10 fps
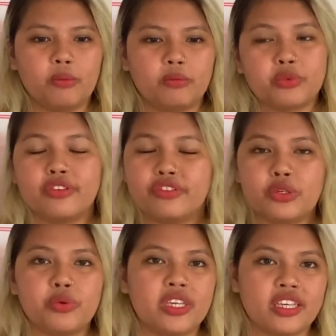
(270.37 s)

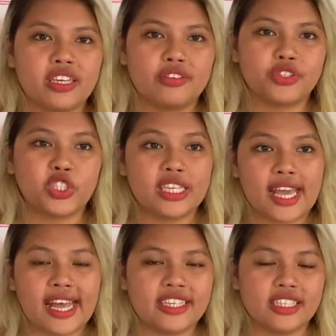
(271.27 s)
reviewing if she
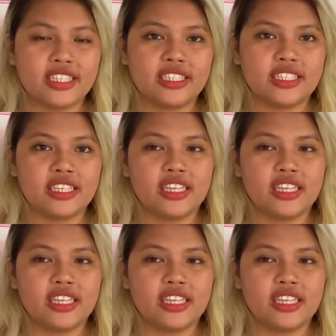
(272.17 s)
added